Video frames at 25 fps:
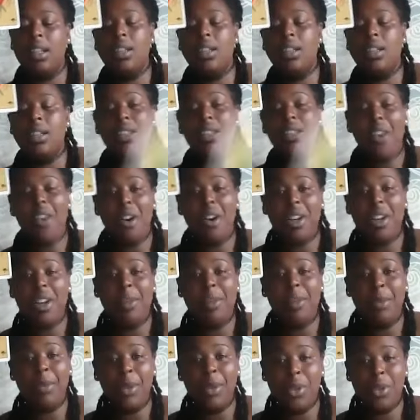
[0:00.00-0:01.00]
dark
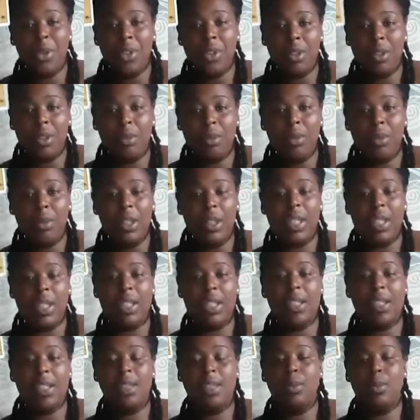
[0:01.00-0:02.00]
emotional
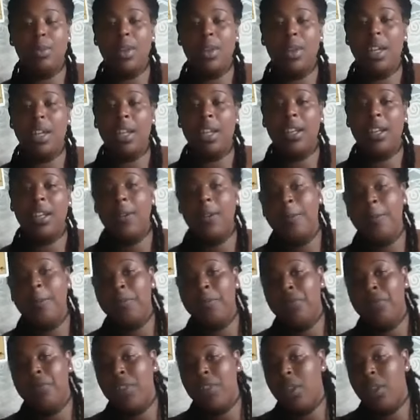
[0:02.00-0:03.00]
place where
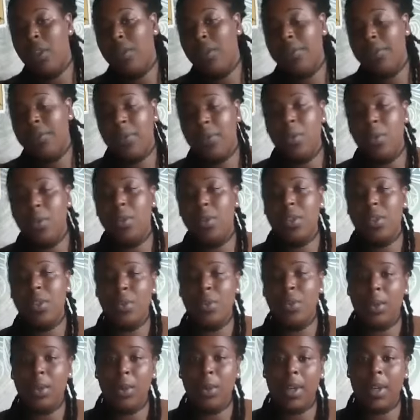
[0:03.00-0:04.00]
your thoughts were
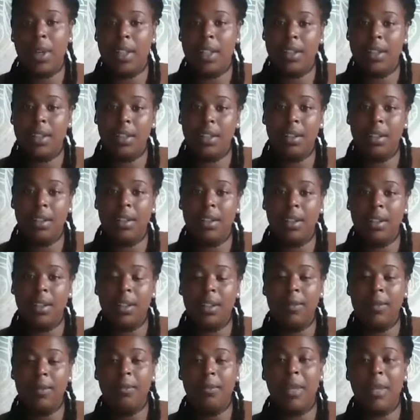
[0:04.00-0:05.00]
quite dark.
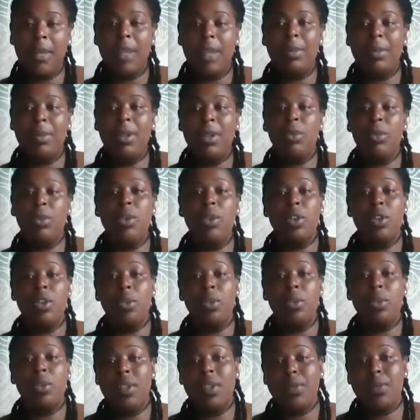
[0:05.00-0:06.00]
Maybe what you
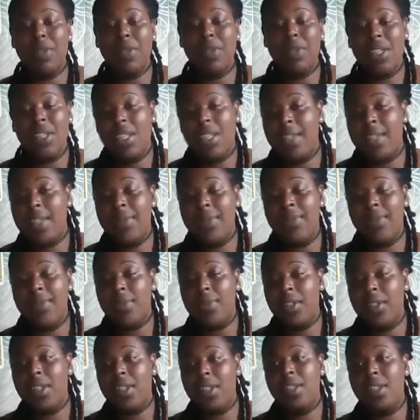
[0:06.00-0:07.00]
was perceiving for
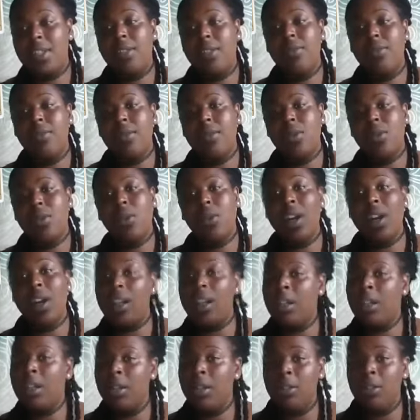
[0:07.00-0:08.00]
yourself was quite
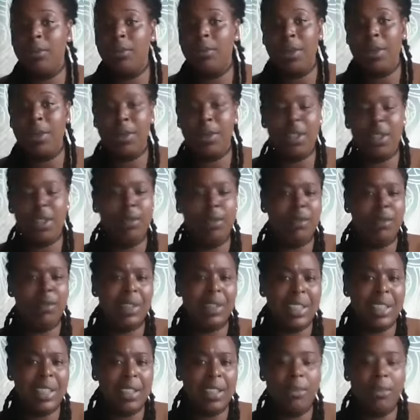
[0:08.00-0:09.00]
low. Maybe you didn't
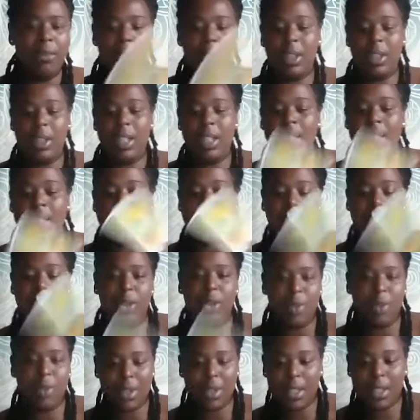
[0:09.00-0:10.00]
believe what it is that you
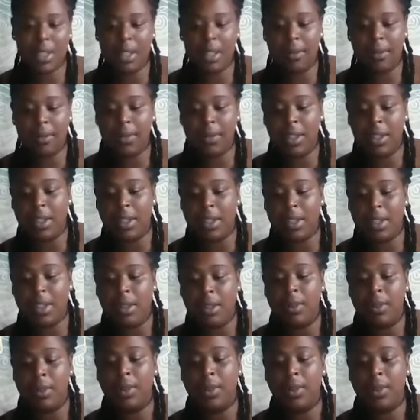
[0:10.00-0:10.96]
were seeing for yourself.